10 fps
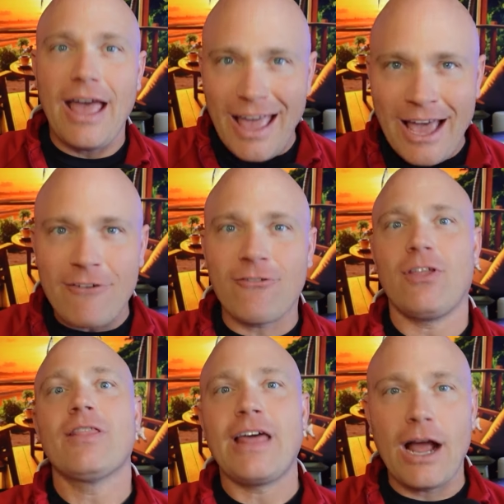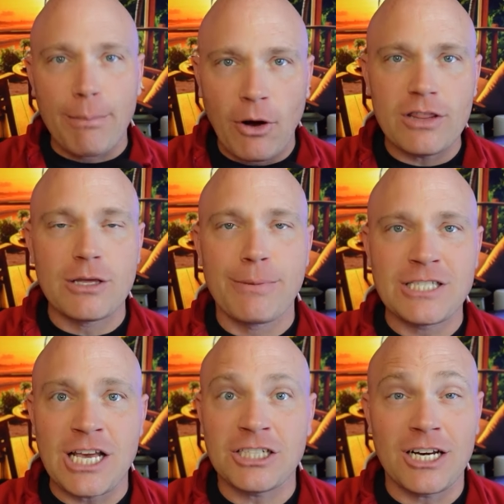if they are put in the
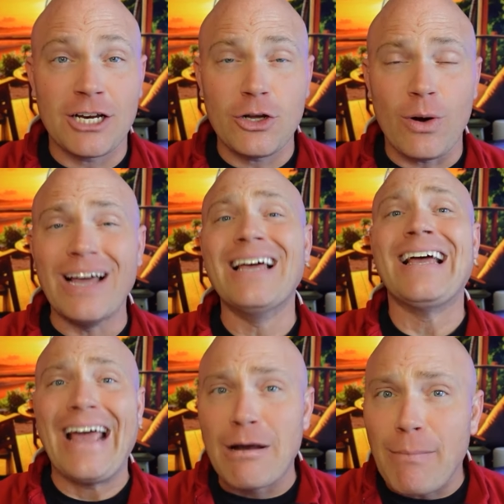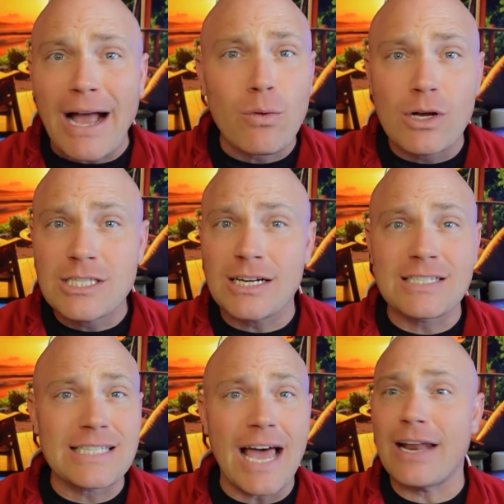position to do it. And Mike Woodson
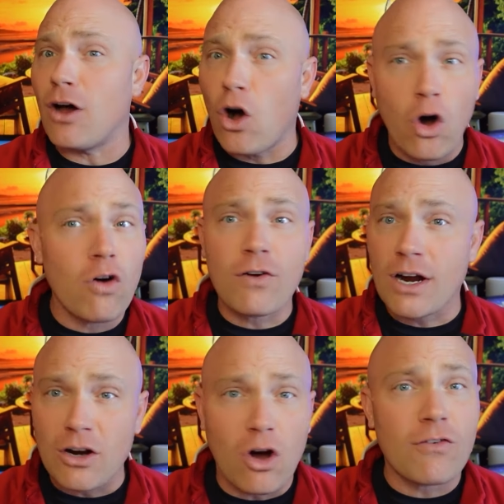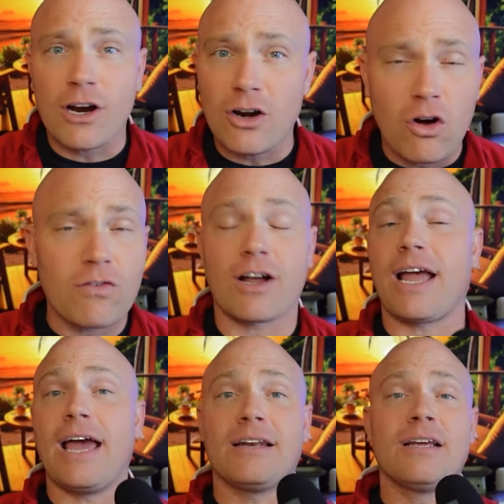has said over and over and over
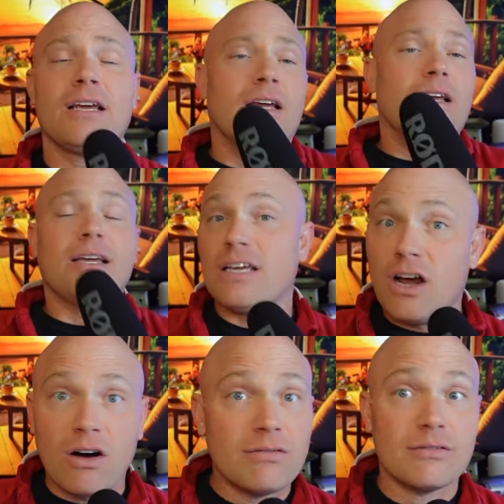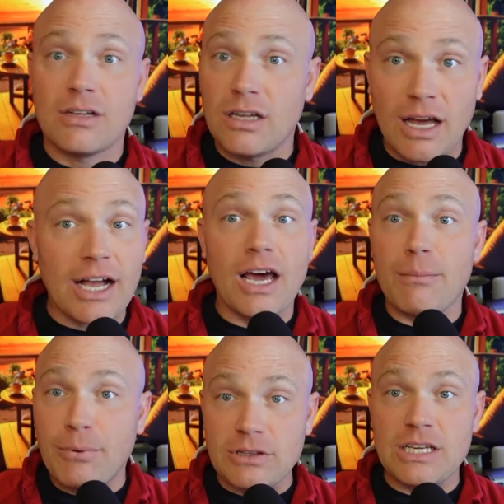again, you know, I got
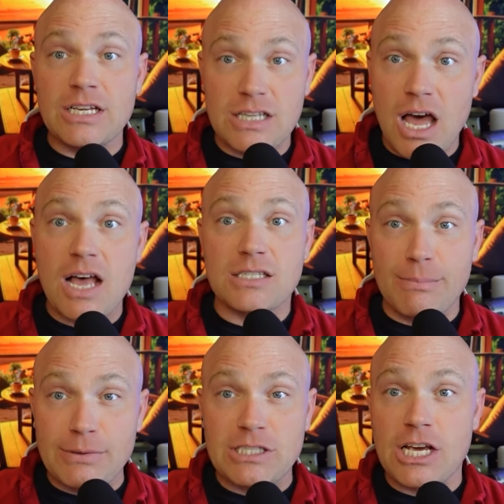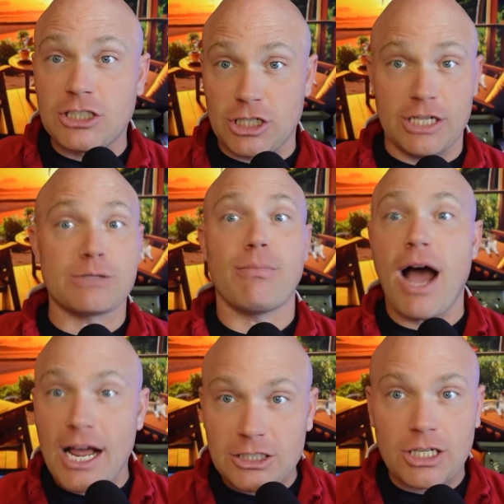to put these guys in position. It's
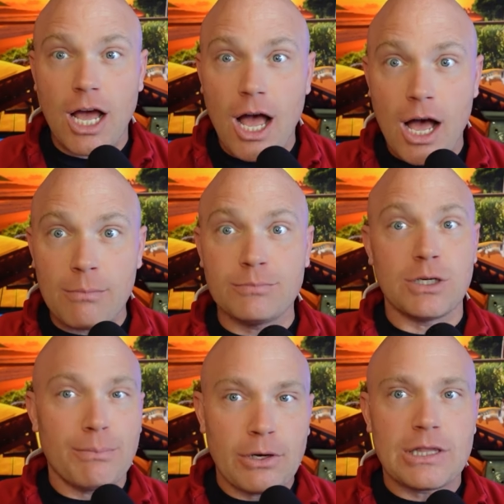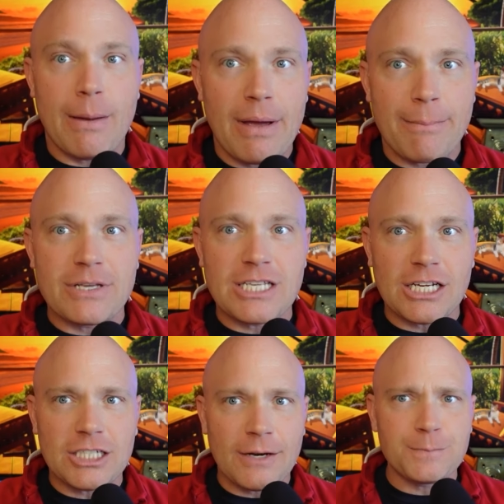my job to put them in
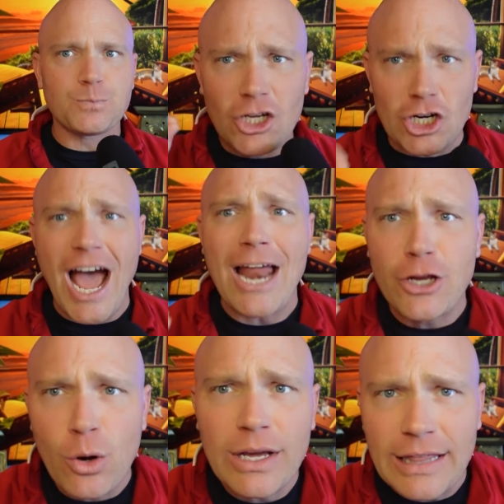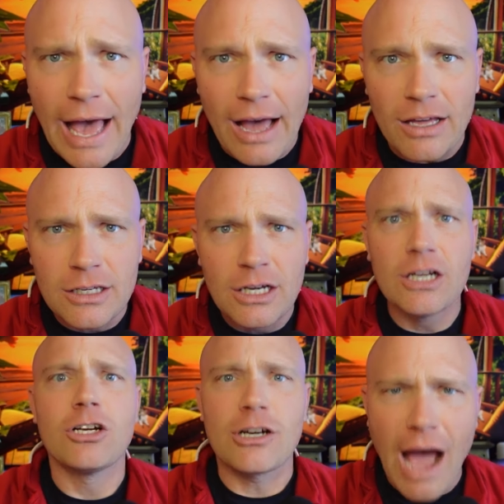position. You're not doing that.
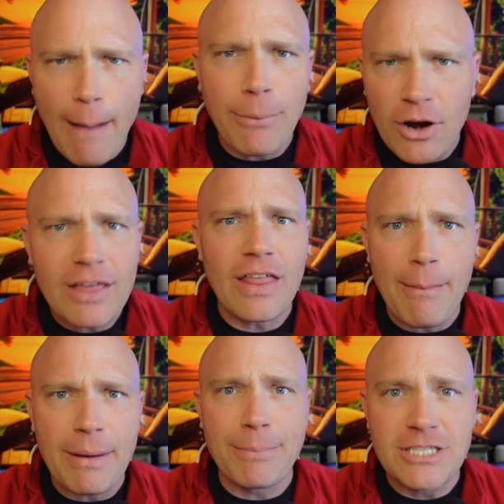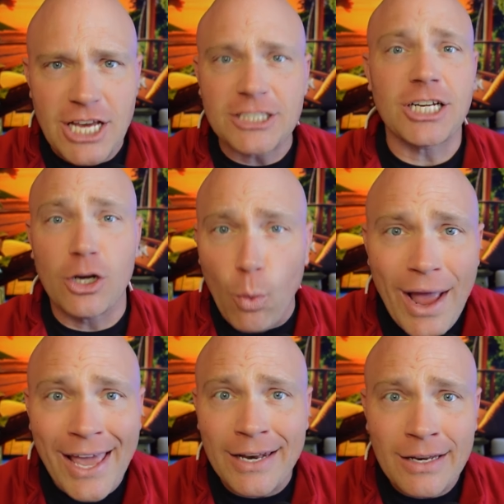You're not putting them in position to
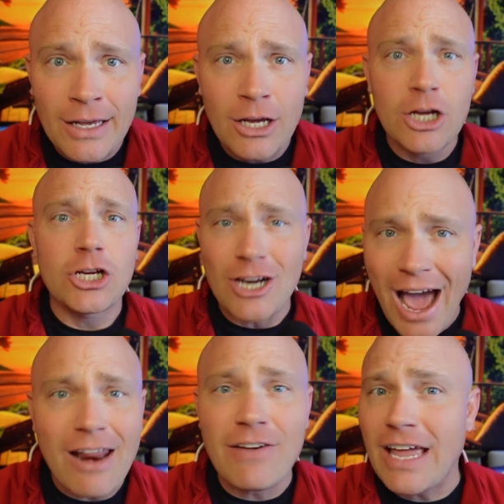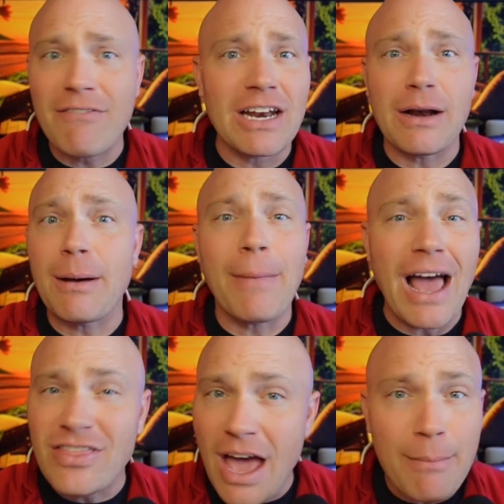win. You're not even giving them
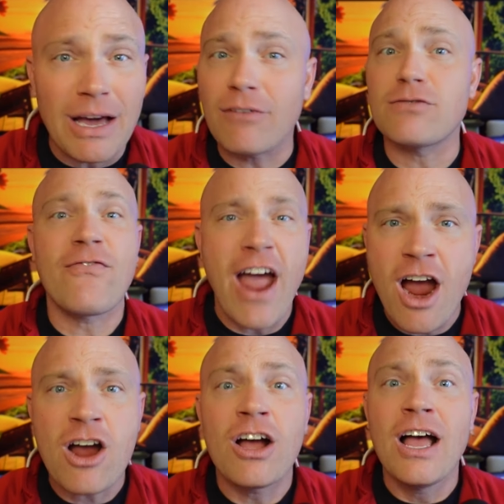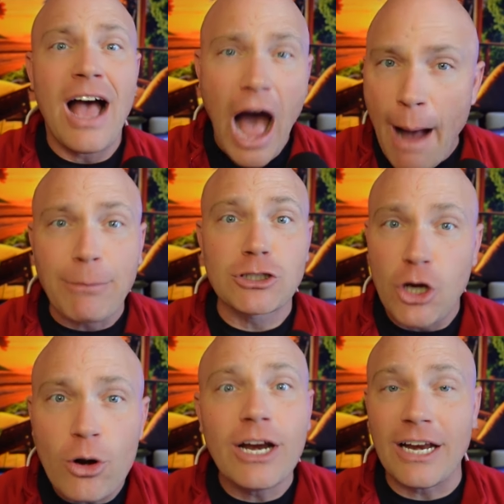a fair
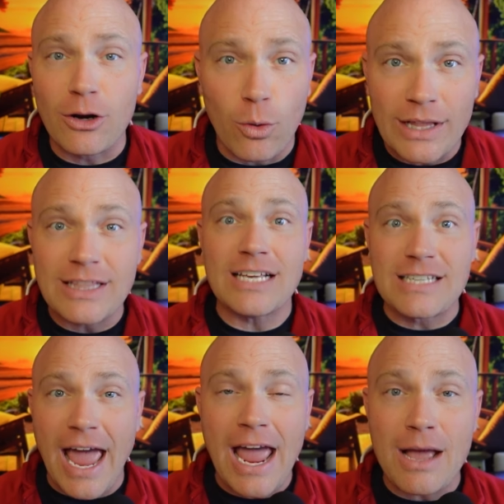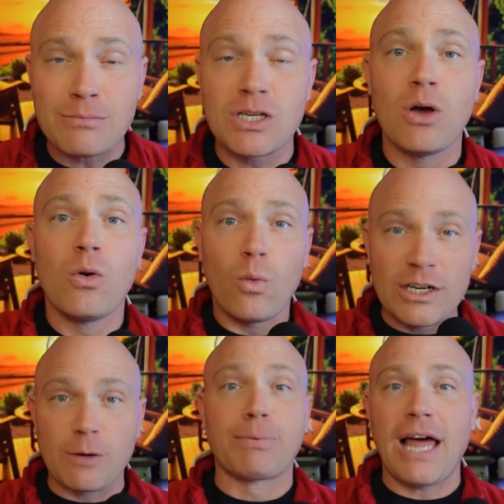opportunity to win these games
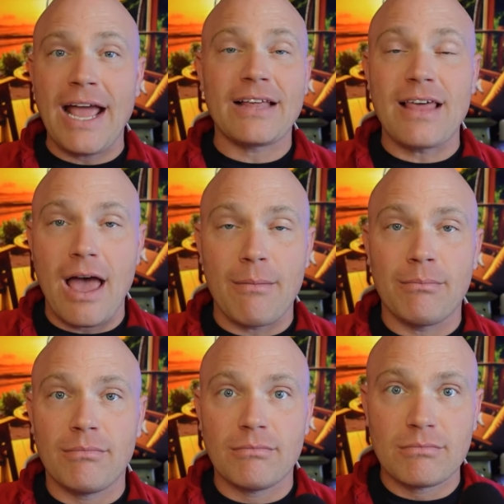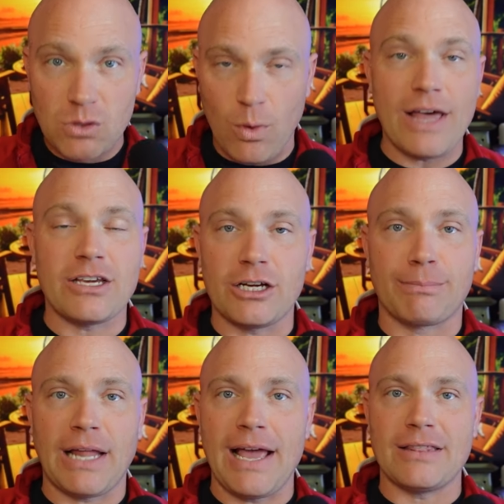when you're playing them the way that you're
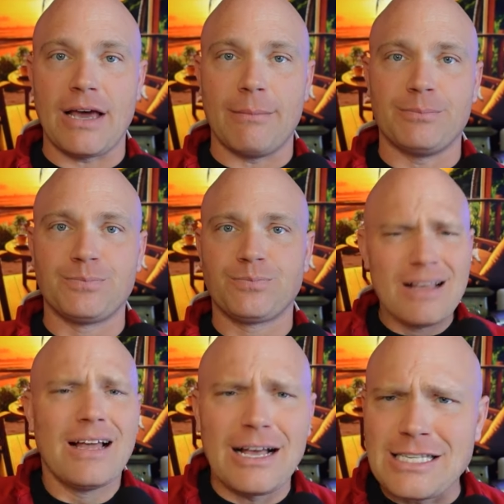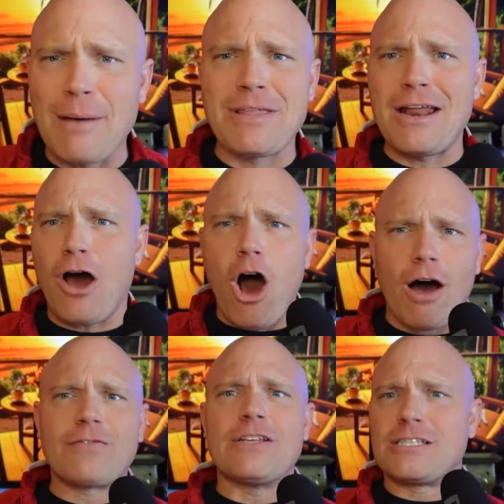playing them. That's something
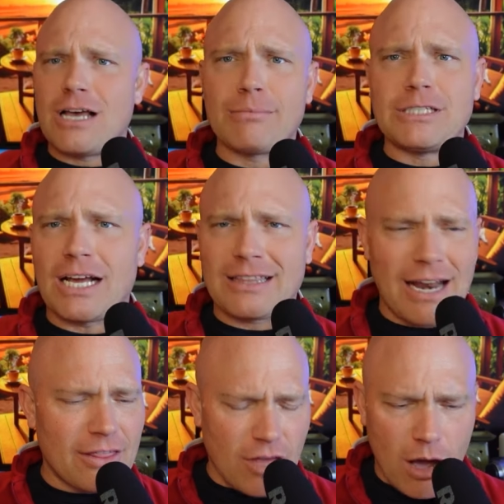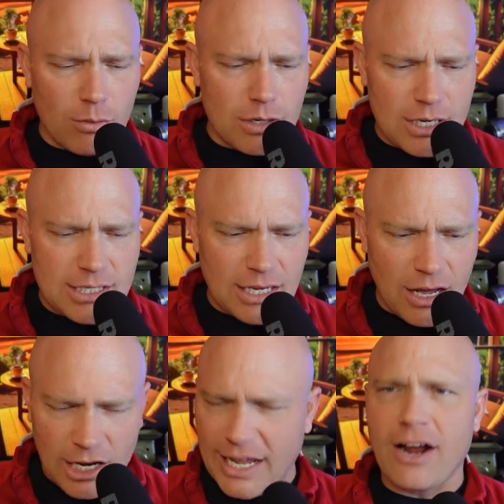off the subject that I thought was
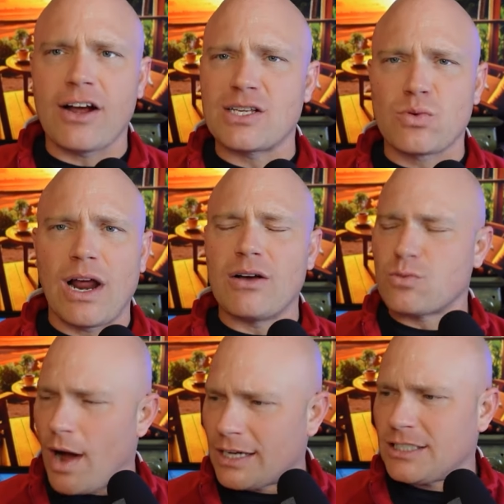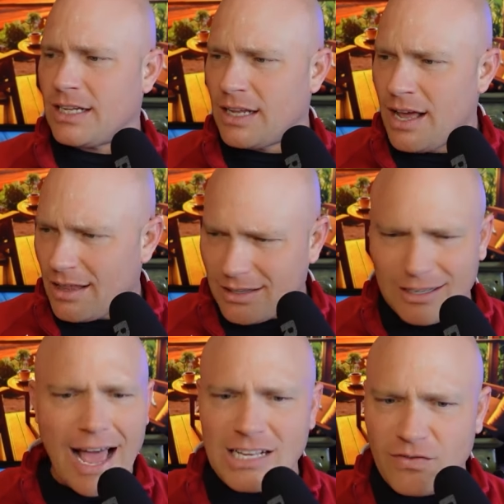hilarious when I was watching the
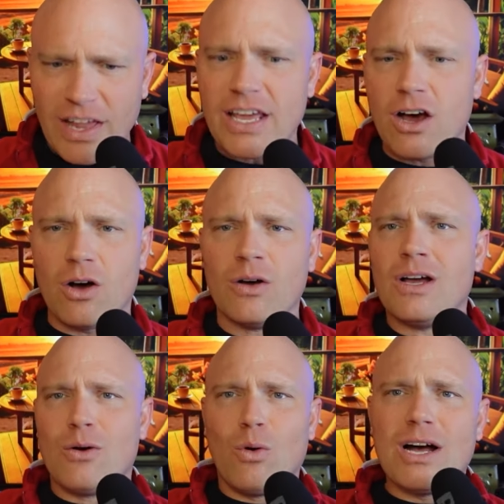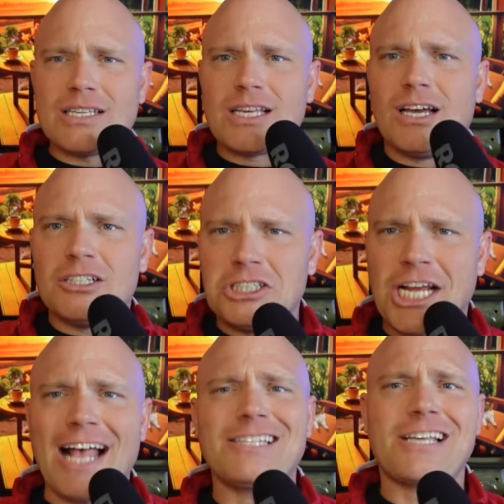last video was
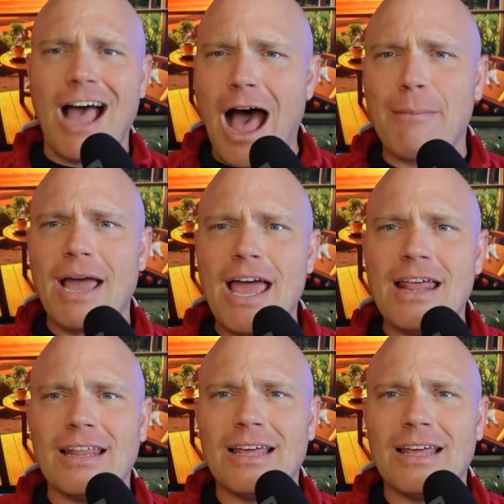Chet's comment.